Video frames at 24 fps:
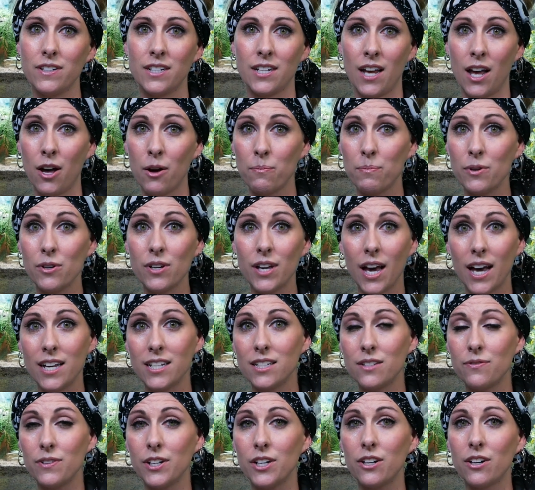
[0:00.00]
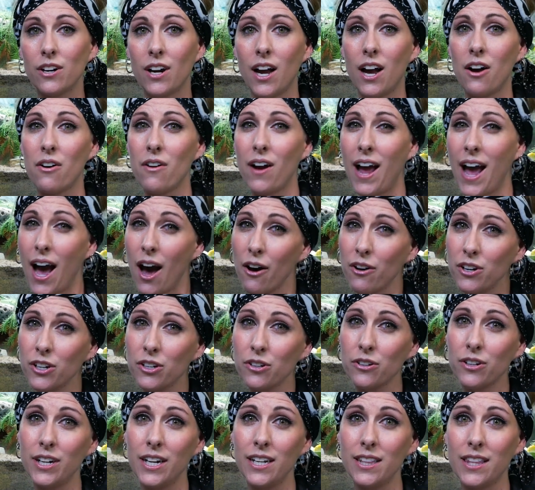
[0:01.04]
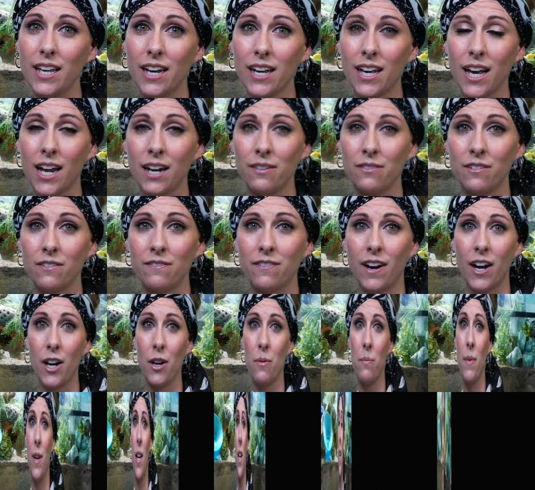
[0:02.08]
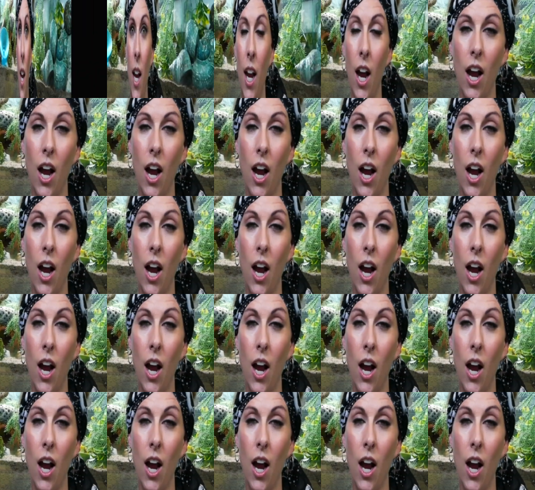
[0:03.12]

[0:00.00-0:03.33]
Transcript: to help you guys figure out how to create that kind of environment.